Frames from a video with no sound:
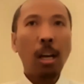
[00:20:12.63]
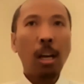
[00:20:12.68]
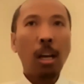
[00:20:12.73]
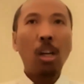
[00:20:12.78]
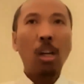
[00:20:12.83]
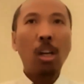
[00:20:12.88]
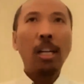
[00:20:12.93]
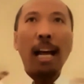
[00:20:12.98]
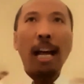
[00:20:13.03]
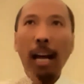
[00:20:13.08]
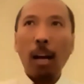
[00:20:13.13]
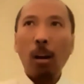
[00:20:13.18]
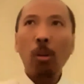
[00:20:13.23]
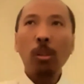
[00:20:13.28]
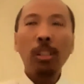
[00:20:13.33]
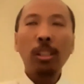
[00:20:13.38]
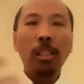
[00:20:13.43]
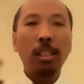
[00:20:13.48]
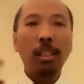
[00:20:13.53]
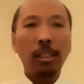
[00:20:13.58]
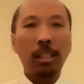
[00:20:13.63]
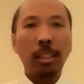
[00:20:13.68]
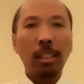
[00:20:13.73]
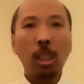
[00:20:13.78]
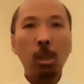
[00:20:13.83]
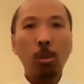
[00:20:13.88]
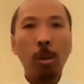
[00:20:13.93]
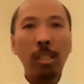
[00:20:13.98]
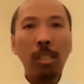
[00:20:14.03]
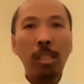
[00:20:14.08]
on how the
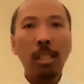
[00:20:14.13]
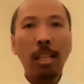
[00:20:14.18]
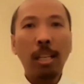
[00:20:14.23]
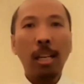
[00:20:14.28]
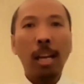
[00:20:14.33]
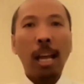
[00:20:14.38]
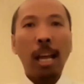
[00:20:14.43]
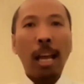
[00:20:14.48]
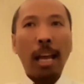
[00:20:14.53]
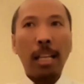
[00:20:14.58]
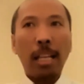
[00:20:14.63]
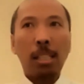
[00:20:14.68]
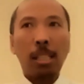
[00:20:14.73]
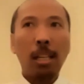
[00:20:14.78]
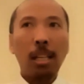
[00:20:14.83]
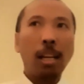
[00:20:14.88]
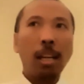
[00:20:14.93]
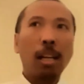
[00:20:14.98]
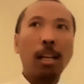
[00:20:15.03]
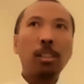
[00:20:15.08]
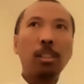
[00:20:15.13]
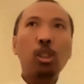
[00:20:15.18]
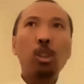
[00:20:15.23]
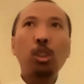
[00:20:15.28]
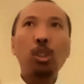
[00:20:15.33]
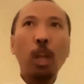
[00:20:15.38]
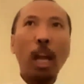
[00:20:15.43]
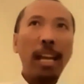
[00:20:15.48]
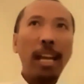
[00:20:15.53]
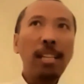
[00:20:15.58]
situation has
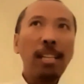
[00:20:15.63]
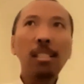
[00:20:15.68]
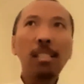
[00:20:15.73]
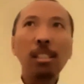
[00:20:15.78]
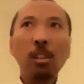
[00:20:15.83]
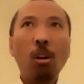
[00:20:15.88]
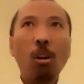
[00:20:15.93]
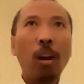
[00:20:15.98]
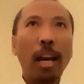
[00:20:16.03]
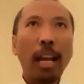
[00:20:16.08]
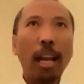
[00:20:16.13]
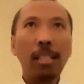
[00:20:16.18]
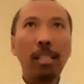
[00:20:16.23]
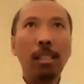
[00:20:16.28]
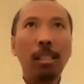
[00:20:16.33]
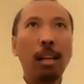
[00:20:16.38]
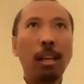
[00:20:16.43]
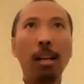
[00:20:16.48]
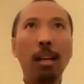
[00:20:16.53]
changed or has